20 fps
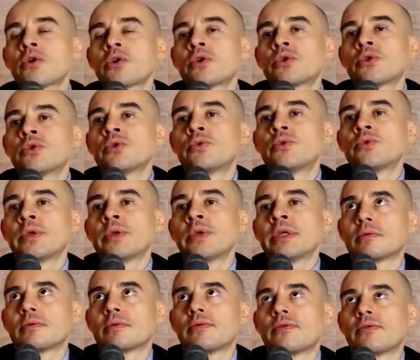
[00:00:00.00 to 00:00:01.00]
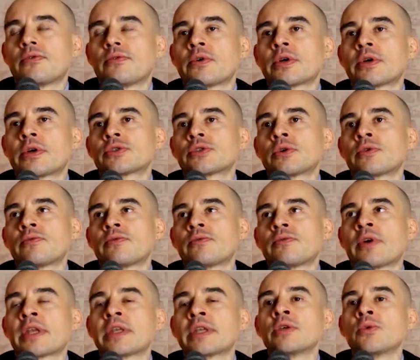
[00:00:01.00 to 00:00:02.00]
could we focus on
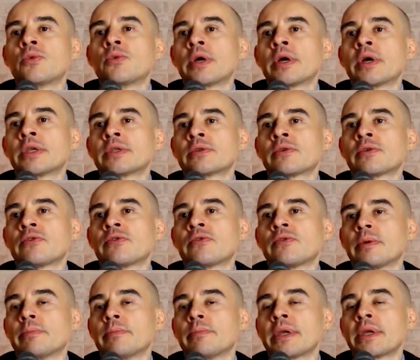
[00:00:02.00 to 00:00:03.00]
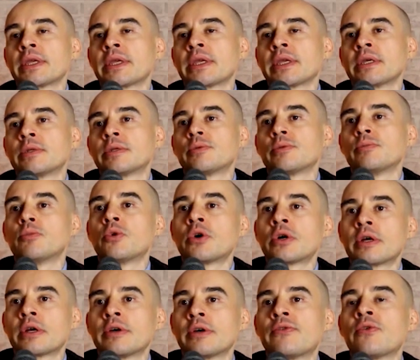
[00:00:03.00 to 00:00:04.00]
finding ways of making it
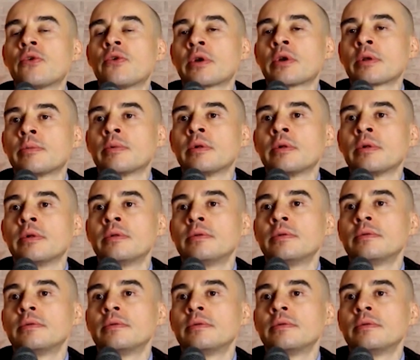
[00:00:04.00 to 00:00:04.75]
more affordable?